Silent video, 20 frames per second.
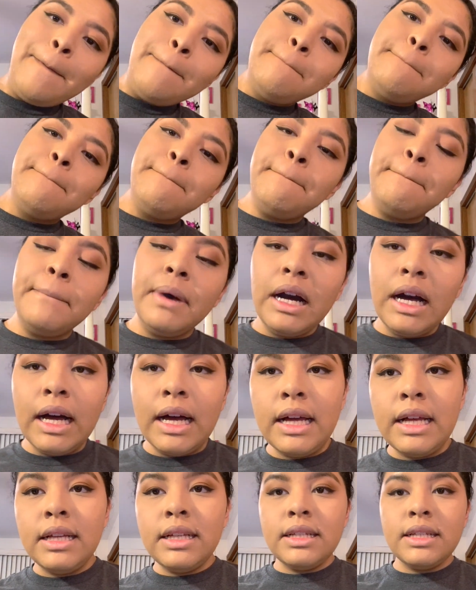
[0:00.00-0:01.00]

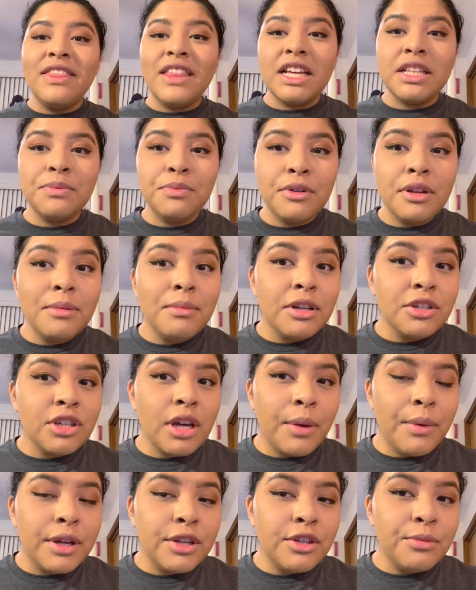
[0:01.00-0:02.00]
And that's pretty much
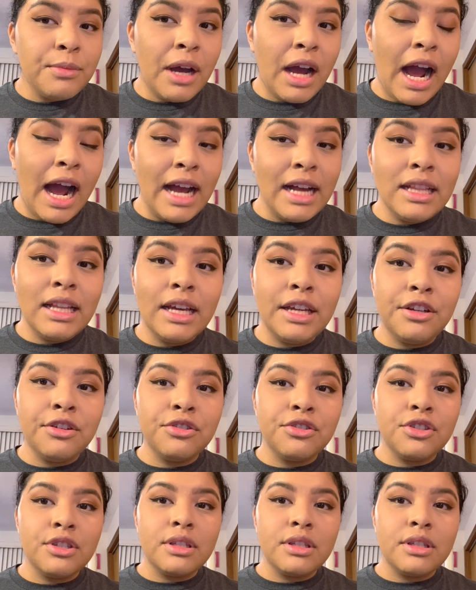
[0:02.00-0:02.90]
how I do my eyeliner,